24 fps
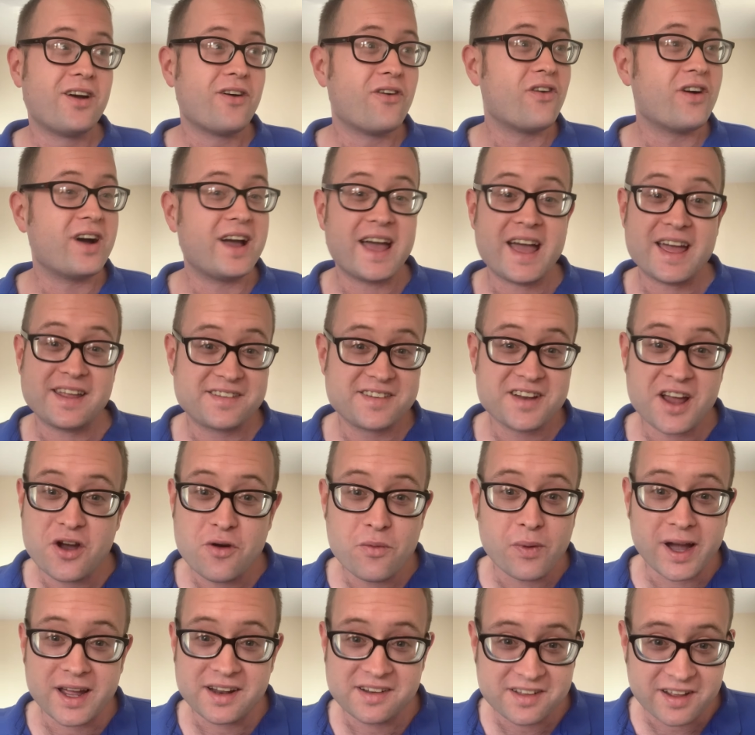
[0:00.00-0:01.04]
well, there's no
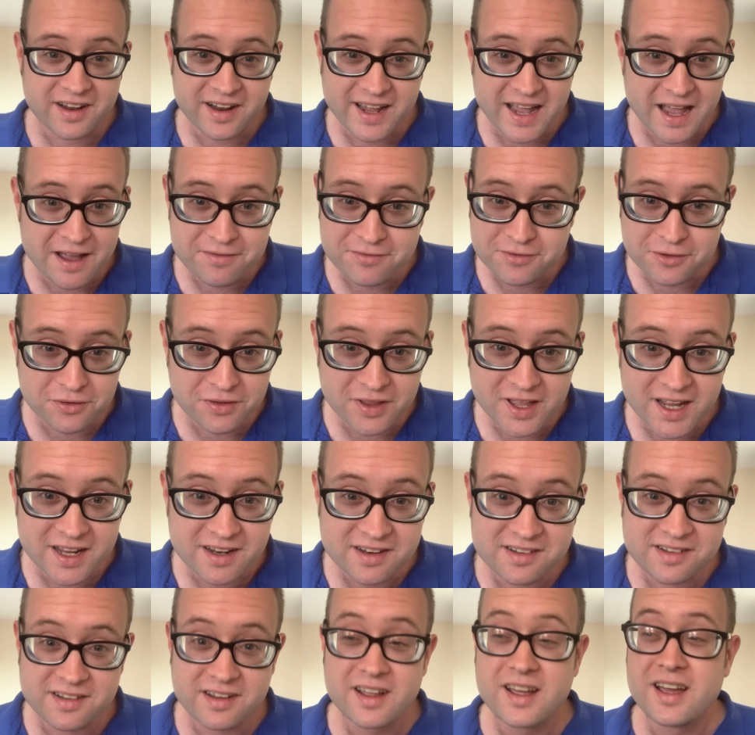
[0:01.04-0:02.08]
way it's going to get through
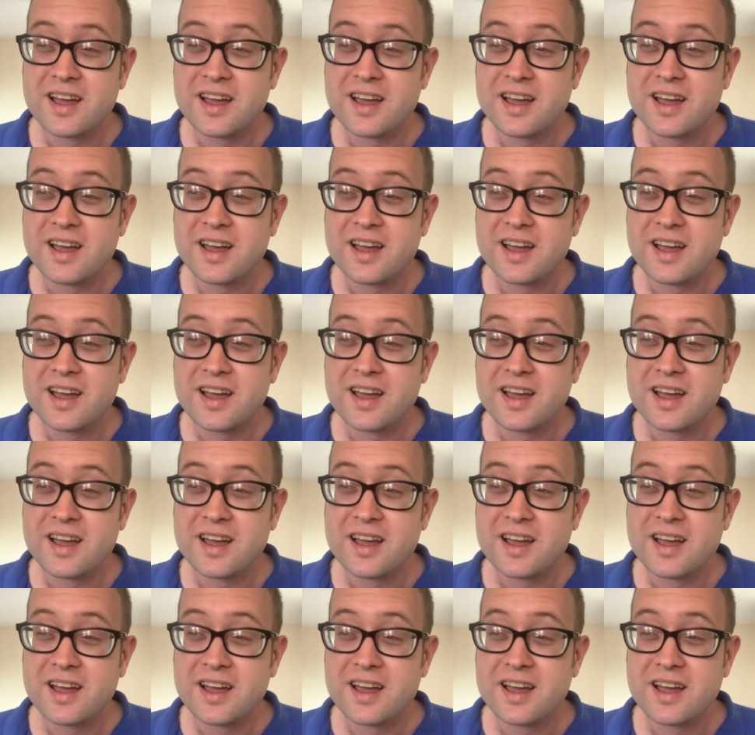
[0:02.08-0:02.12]
this,